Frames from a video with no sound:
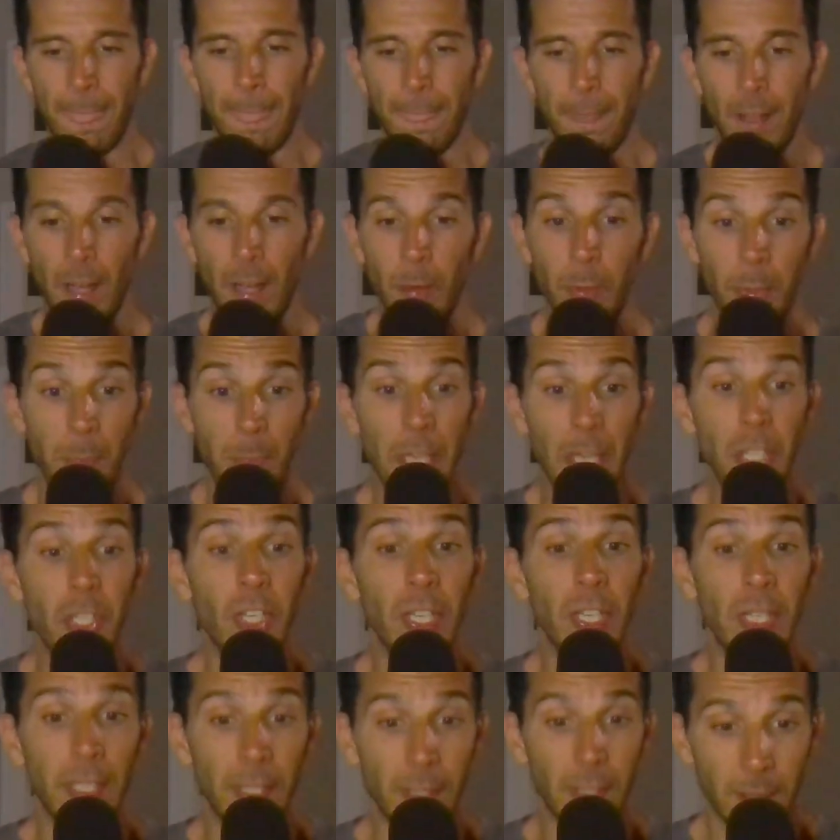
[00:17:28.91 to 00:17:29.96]
I was
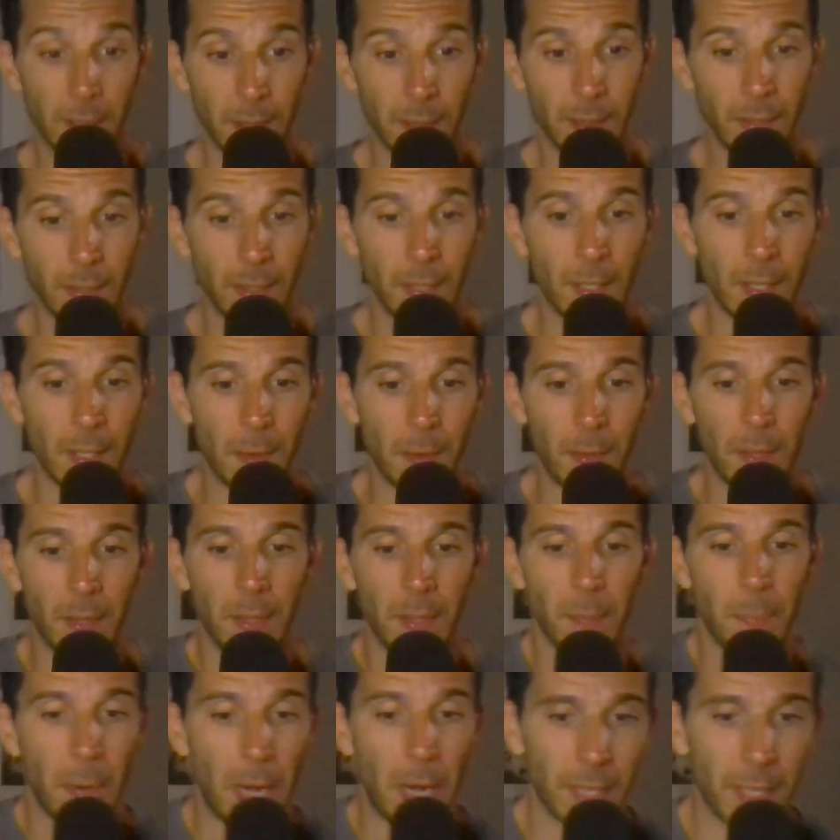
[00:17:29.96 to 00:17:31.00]
mentioning
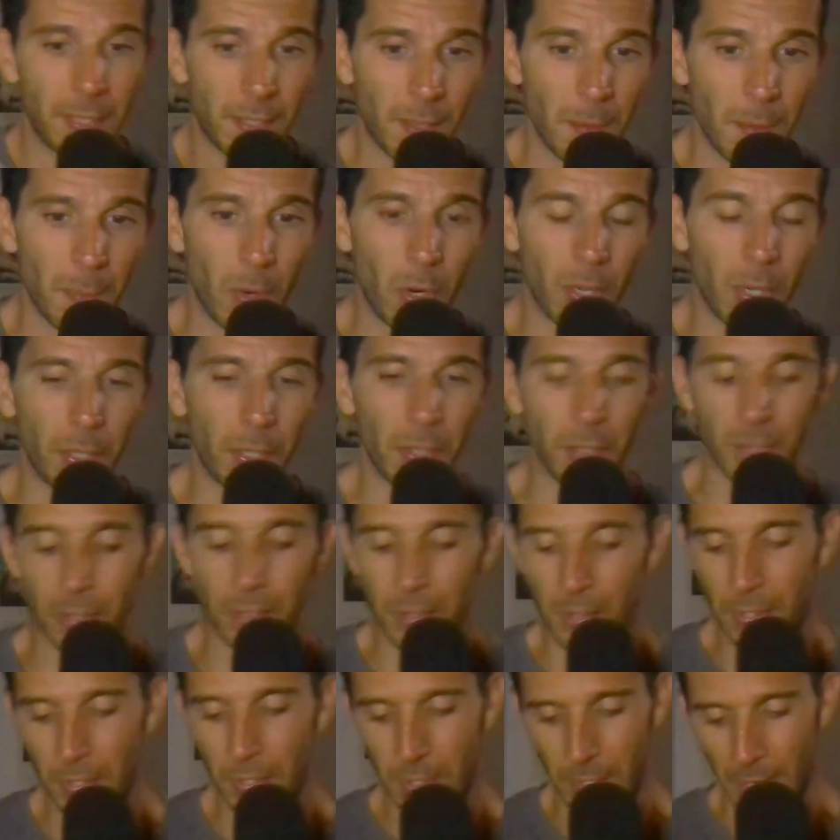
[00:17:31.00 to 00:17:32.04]
the Posca
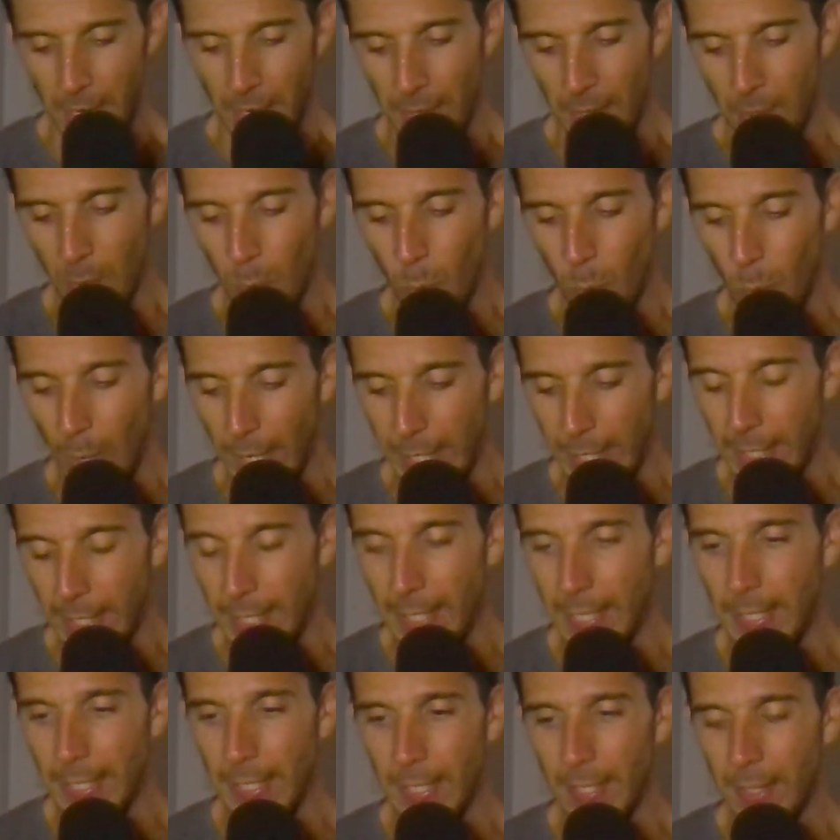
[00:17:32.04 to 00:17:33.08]
markers and the white
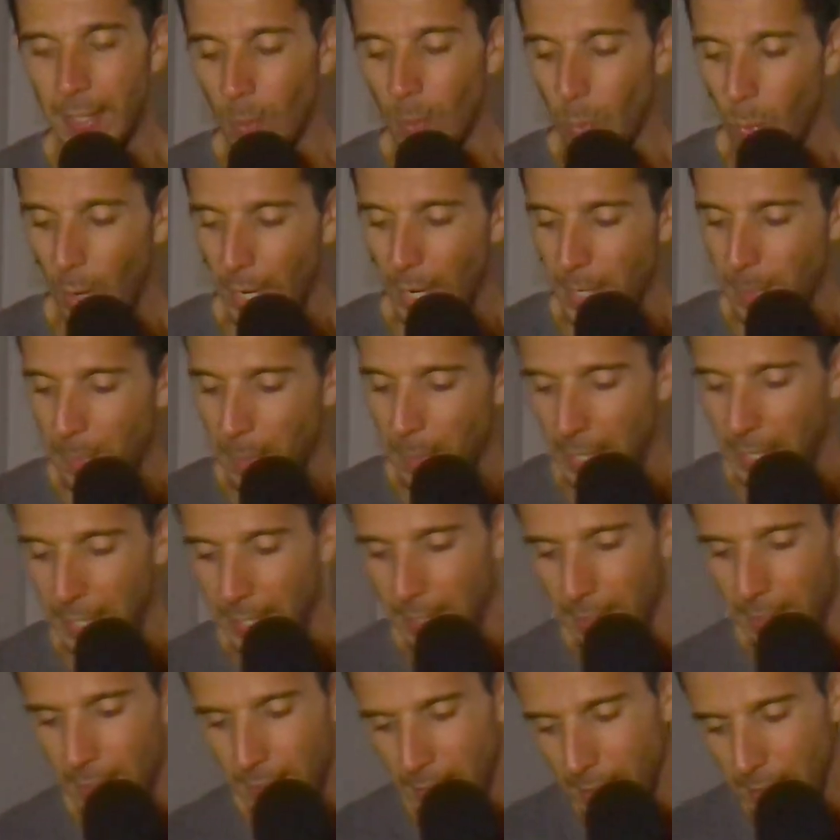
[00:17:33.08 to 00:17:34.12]
ink and the white
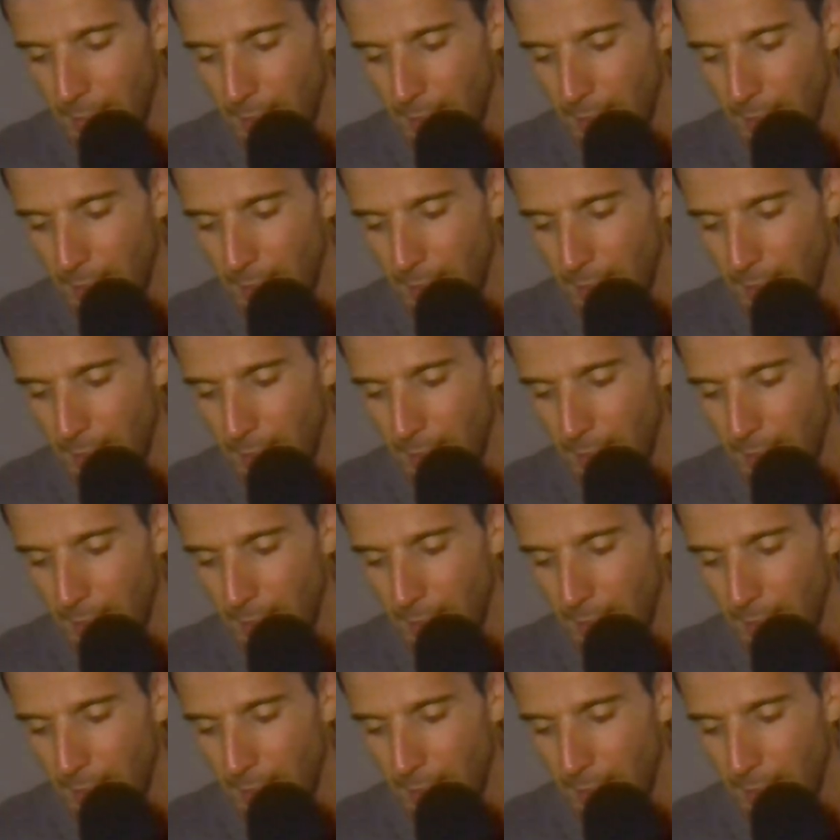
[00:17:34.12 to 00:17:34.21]
paint.